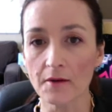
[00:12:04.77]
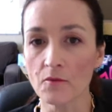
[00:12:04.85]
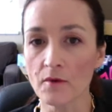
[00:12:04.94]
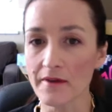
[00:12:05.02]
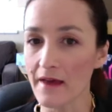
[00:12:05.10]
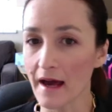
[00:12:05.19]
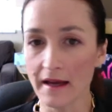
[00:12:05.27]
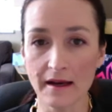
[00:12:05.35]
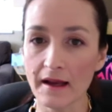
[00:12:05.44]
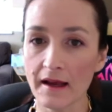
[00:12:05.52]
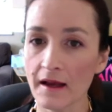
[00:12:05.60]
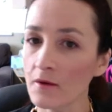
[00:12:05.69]
with
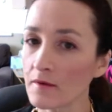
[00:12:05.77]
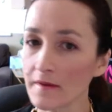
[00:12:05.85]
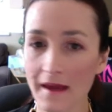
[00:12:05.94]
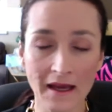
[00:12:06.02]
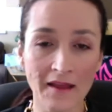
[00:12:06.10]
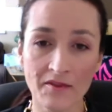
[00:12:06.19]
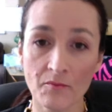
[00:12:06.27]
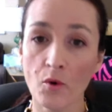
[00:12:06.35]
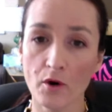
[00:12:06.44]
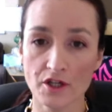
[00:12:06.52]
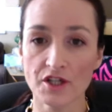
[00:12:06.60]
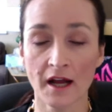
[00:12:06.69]
editing, with any
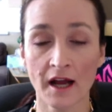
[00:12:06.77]
portion